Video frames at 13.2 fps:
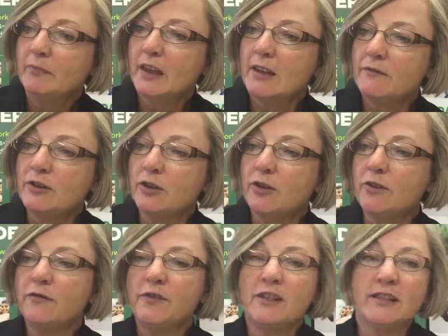If
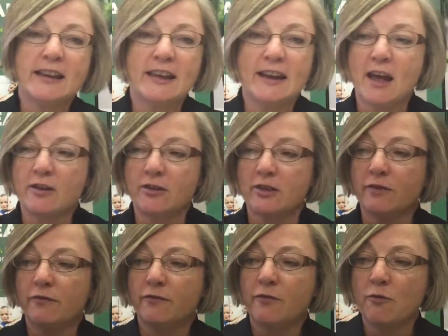you're filling it out on
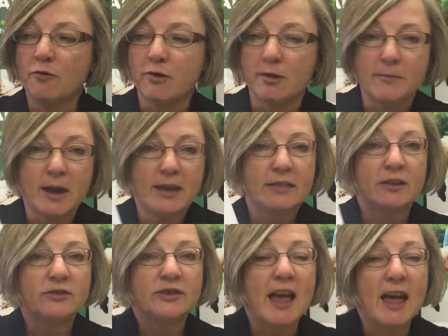the form,
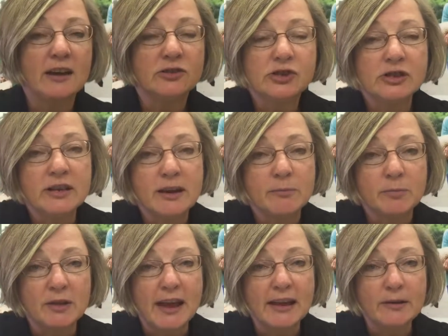there's actually a
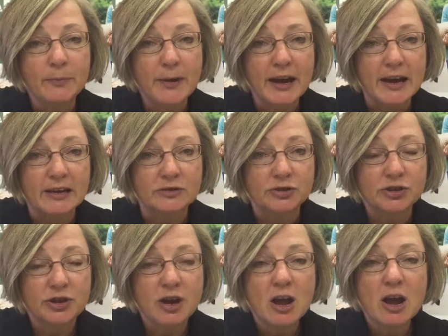blank
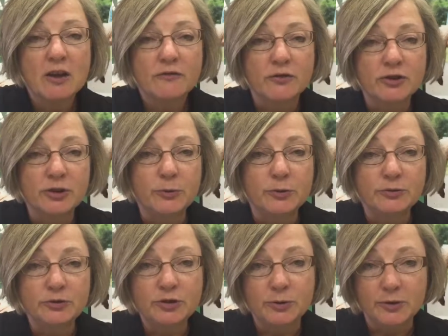page for you
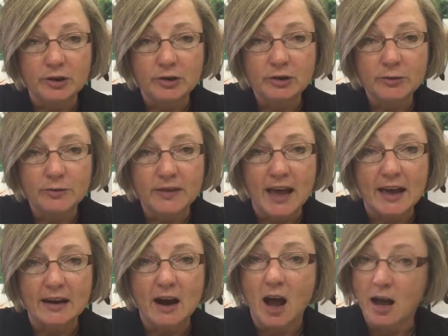to include
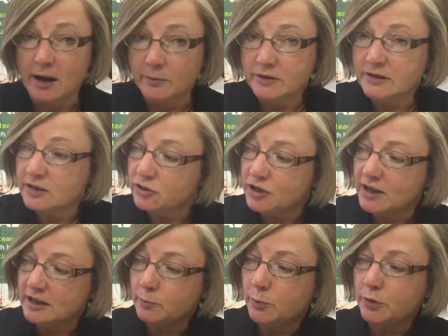that. I would
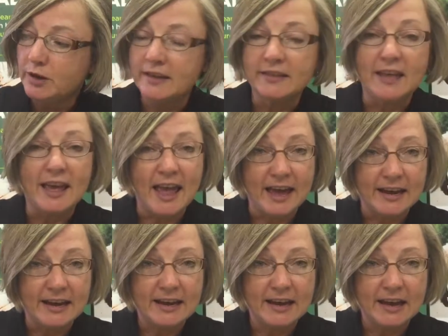suggest putting the
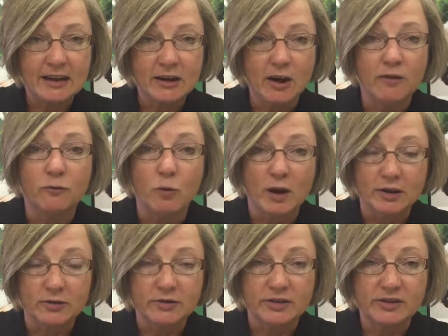heading in of what
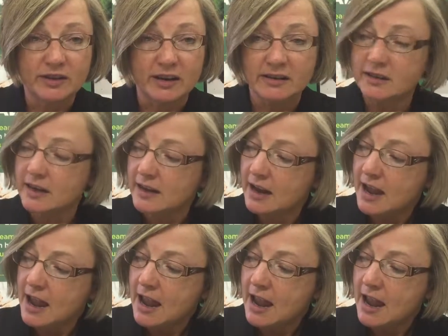you're discussing